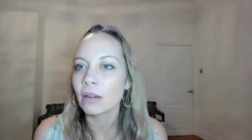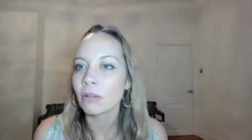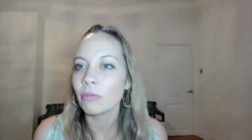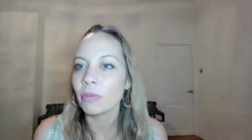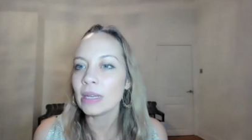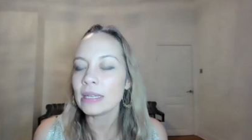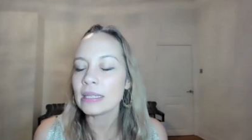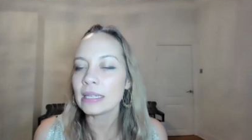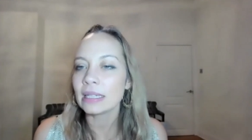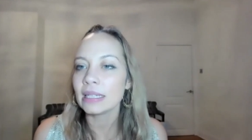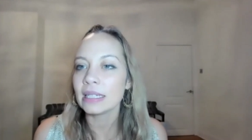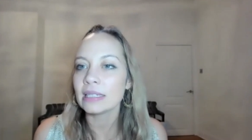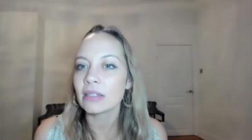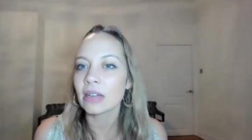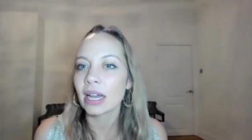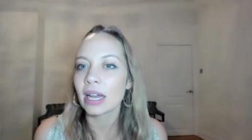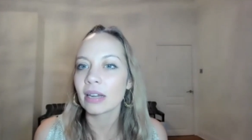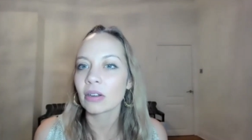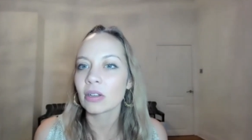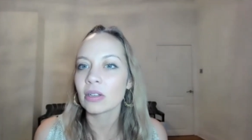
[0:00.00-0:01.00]
Recently
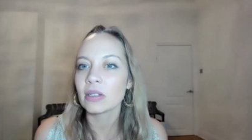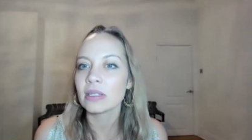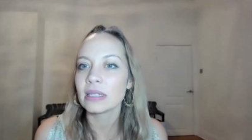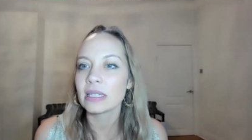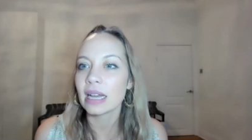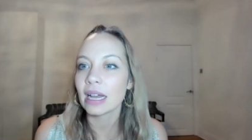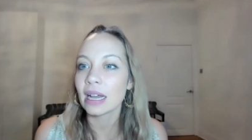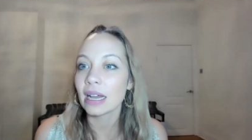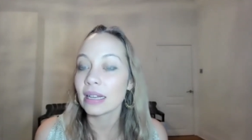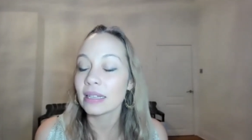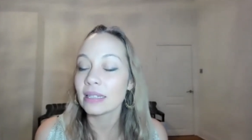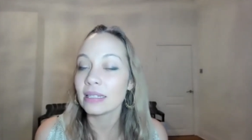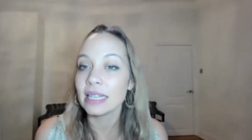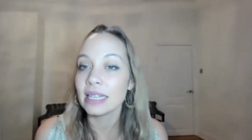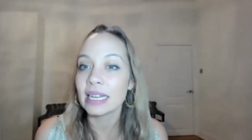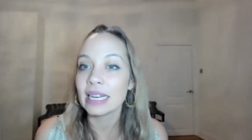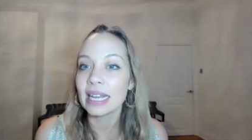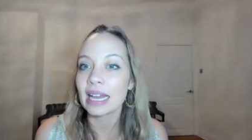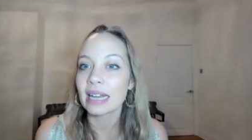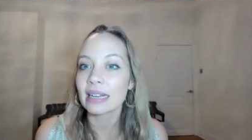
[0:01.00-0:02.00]
diagnosed
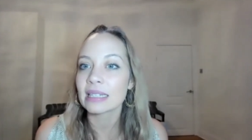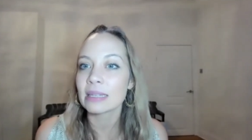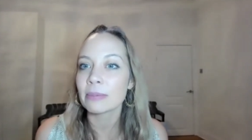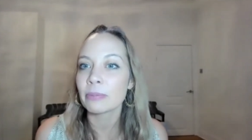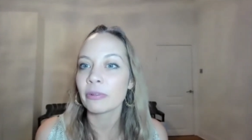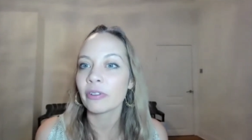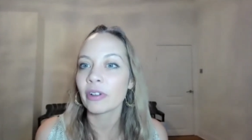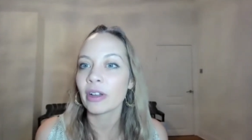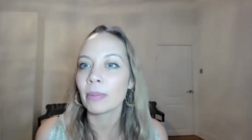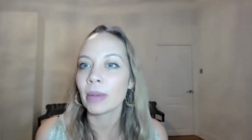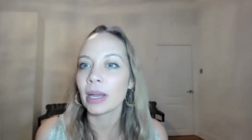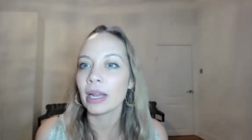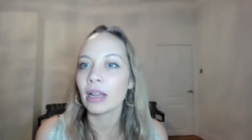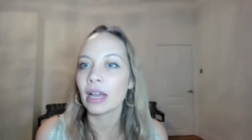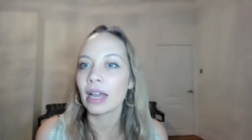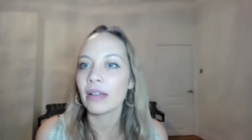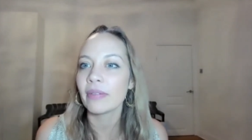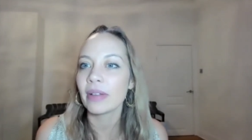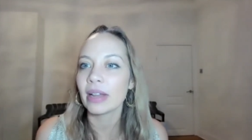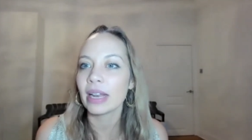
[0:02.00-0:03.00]
celiac, simplify my
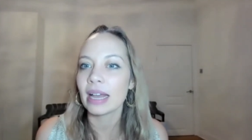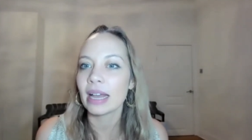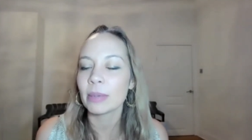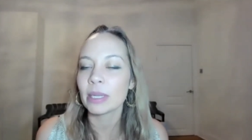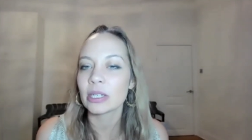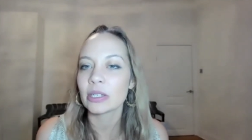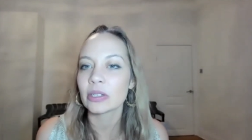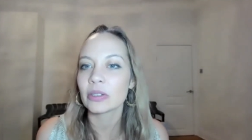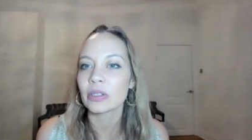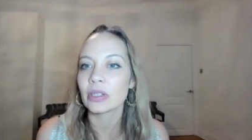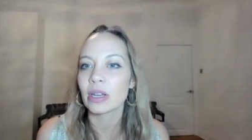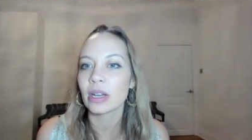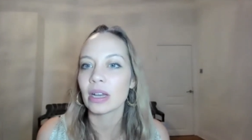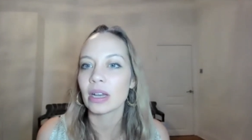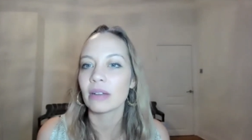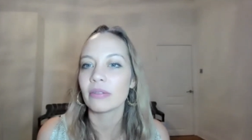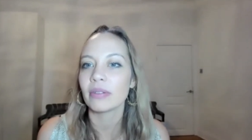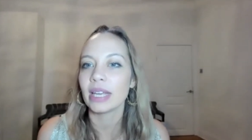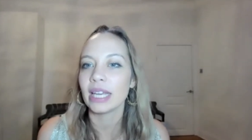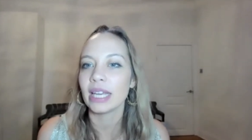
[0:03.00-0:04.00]
life, allow me to
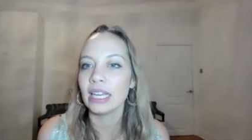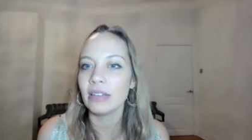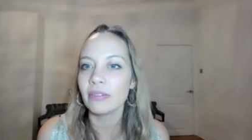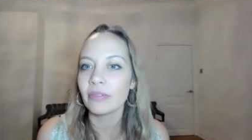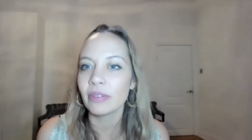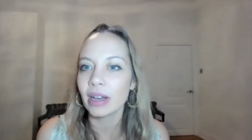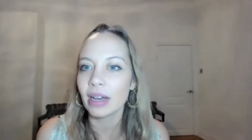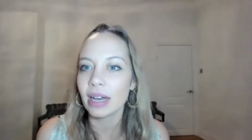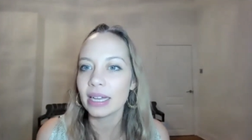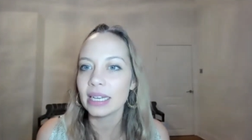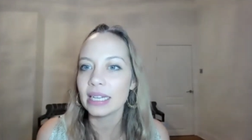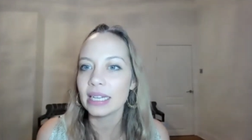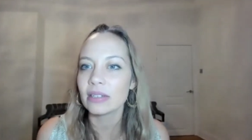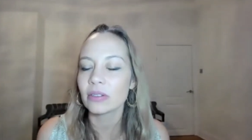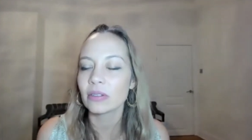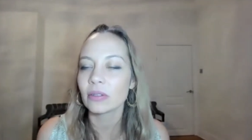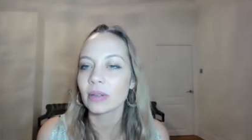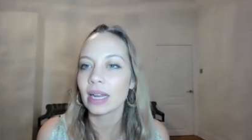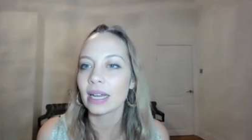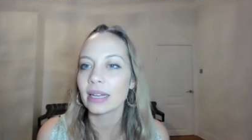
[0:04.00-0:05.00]
serve. Eva, I need to
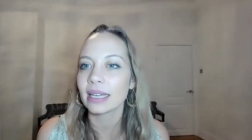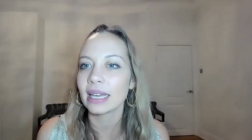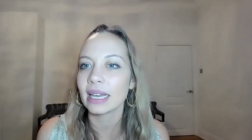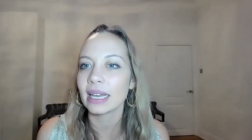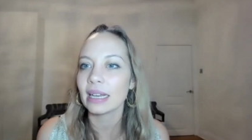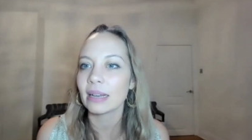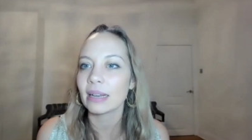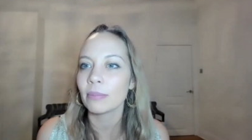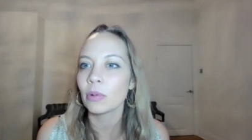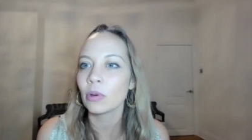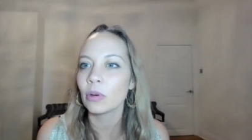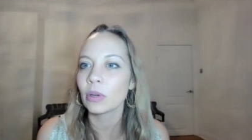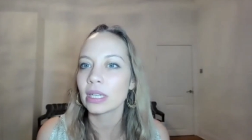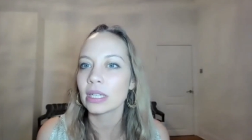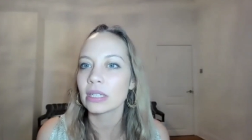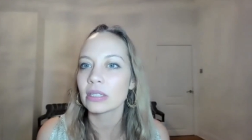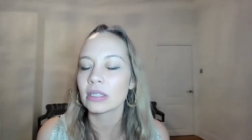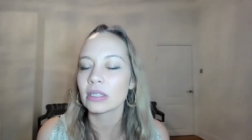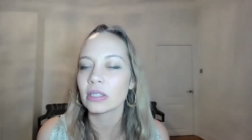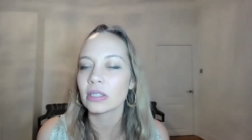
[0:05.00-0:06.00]
sort out getting a
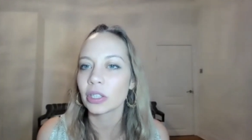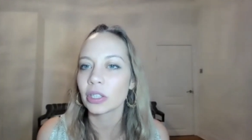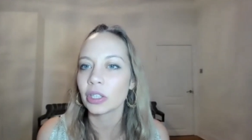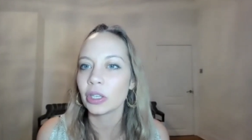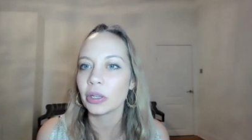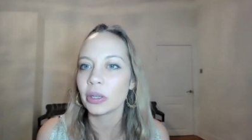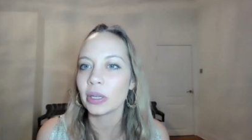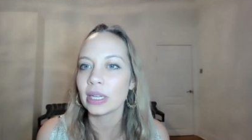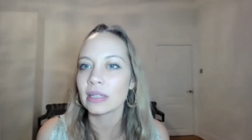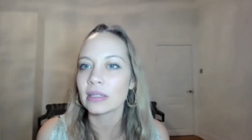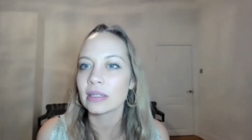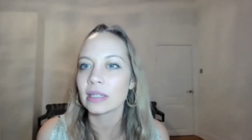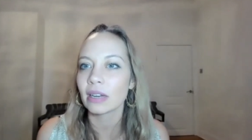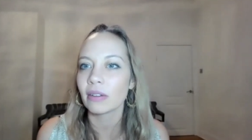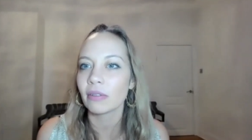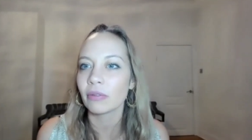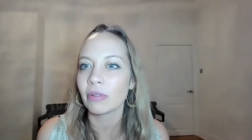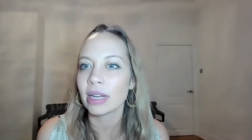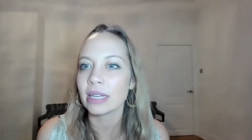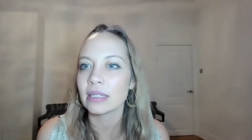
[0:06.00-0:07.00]
mortgage and security instead
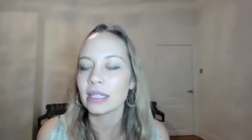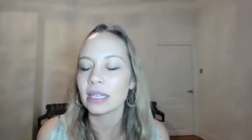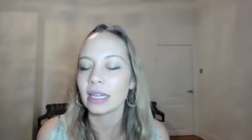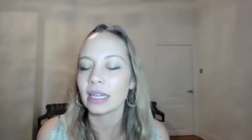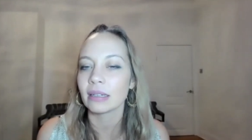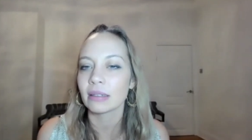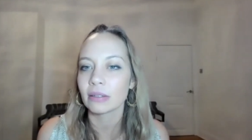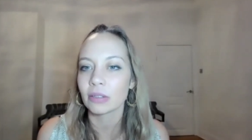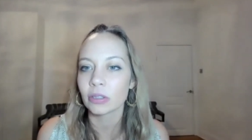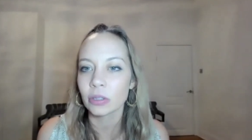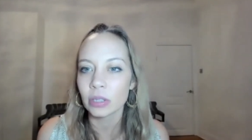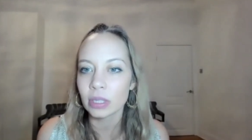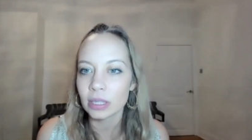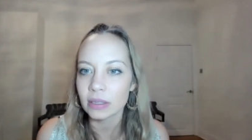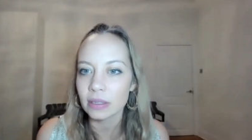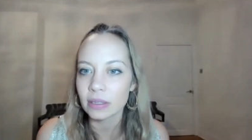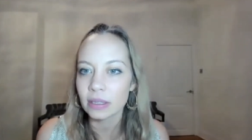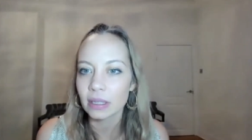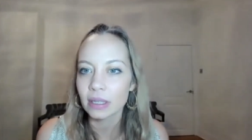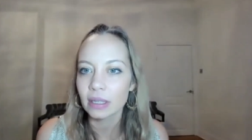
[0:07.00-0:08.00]
of renting.
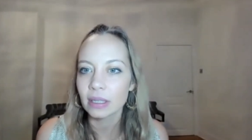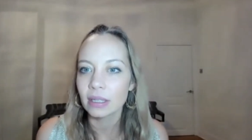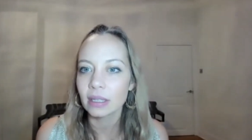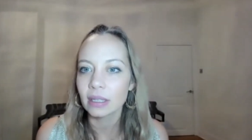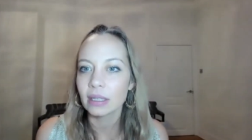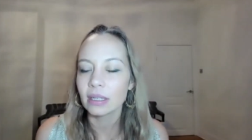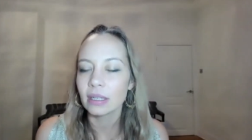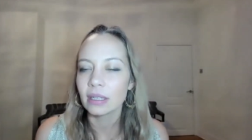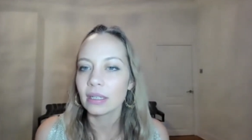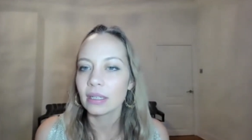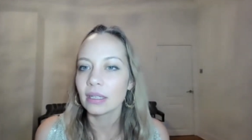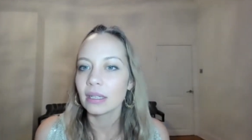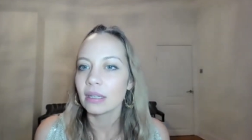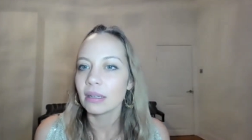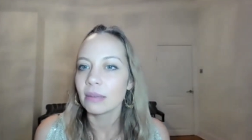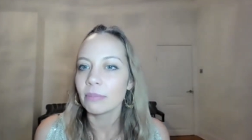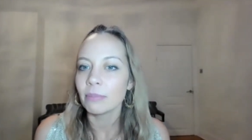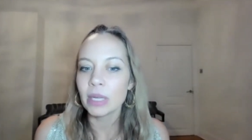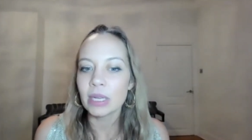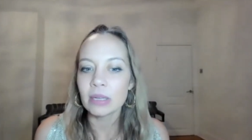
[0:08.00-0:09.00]
Good.
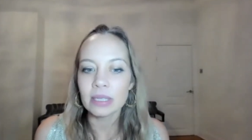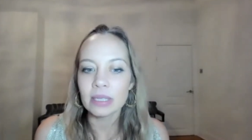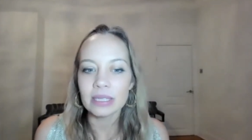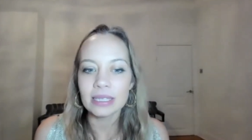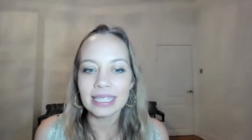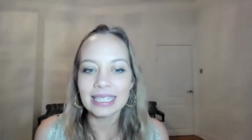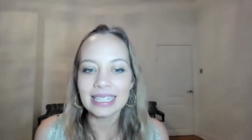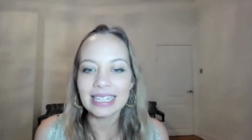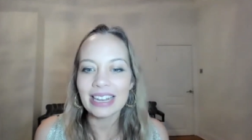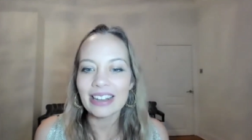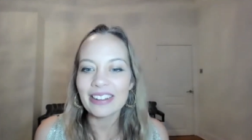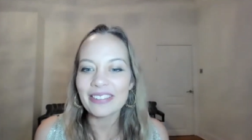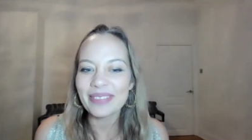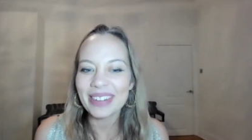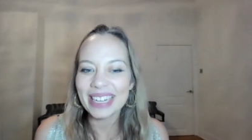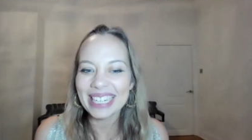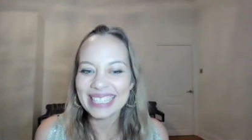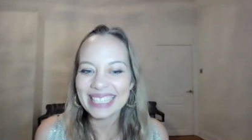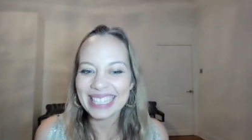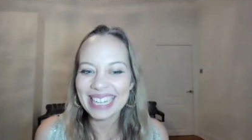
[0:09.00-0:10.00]
Milda, to love
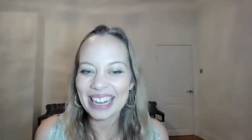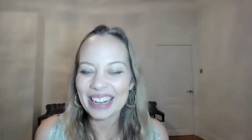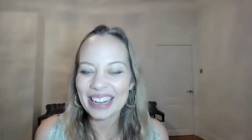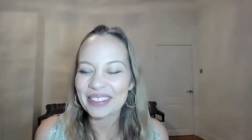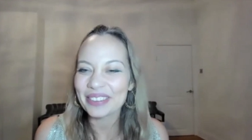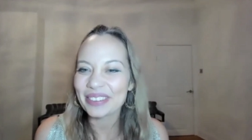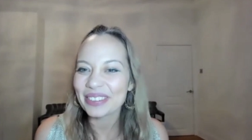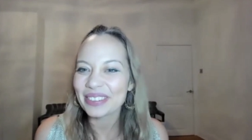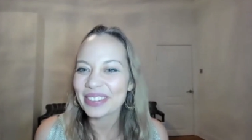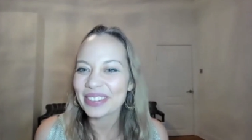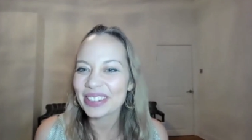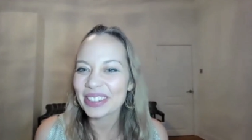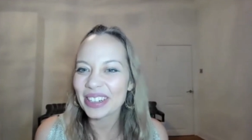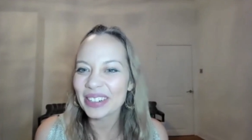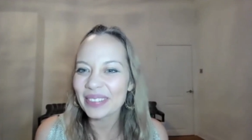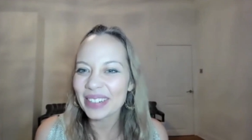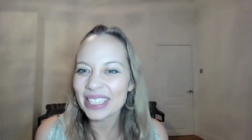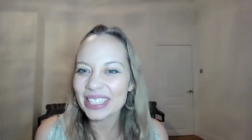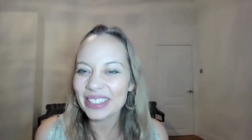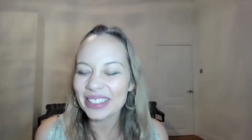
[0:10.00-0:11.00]
myself. So
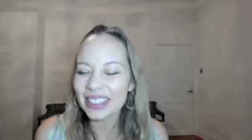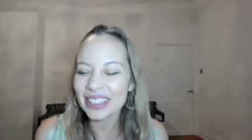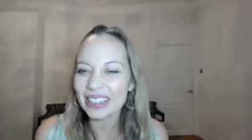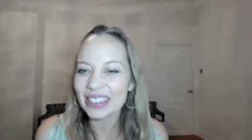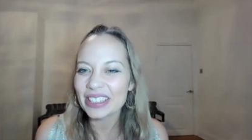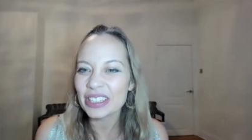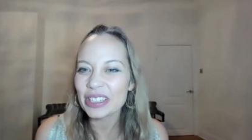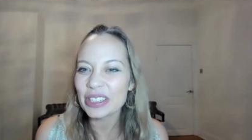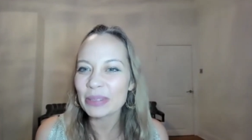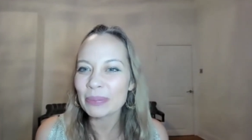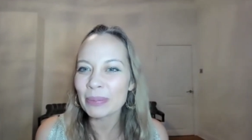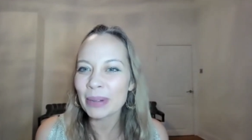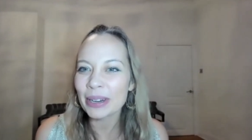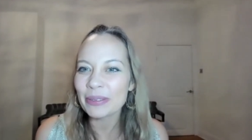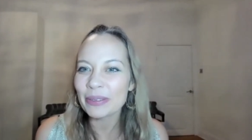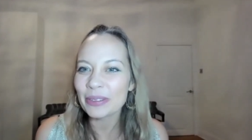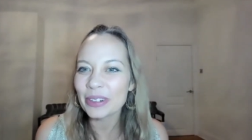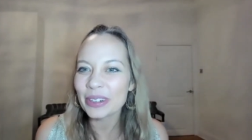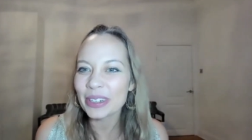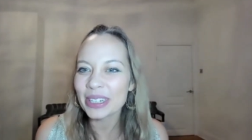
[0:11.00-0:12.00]
much going on. Use my
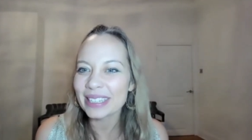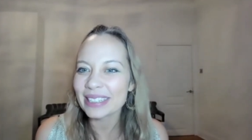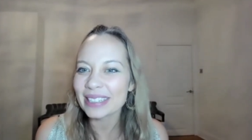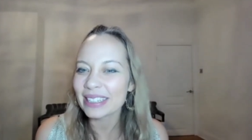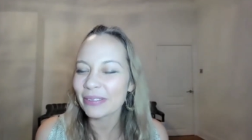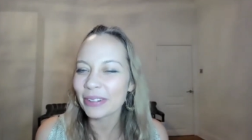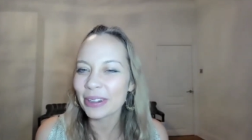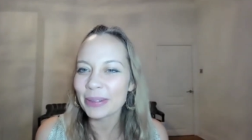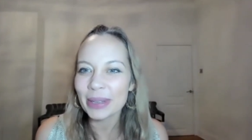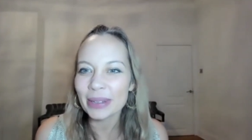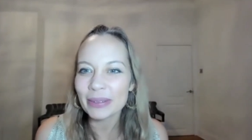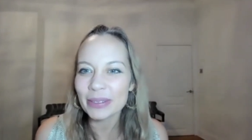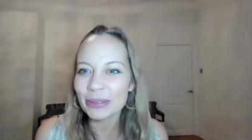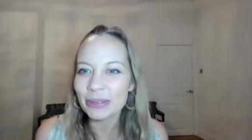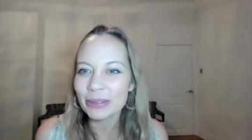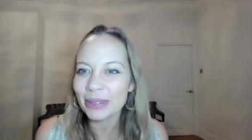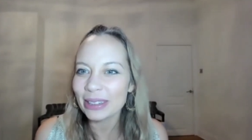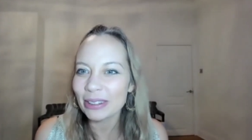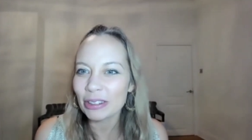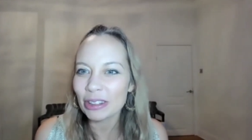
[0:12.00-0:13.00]
voice. I won't be able to
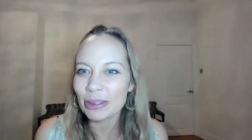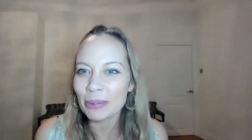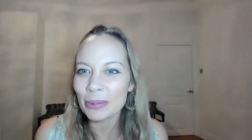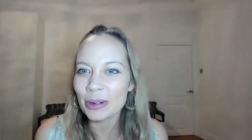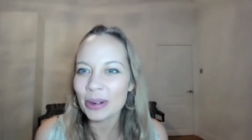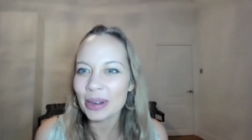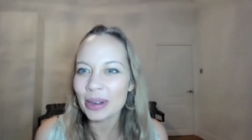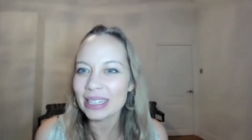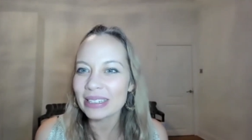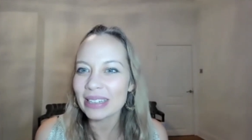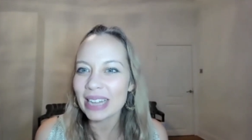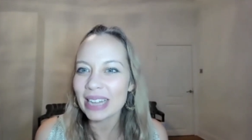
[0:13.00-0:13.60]
read through them all.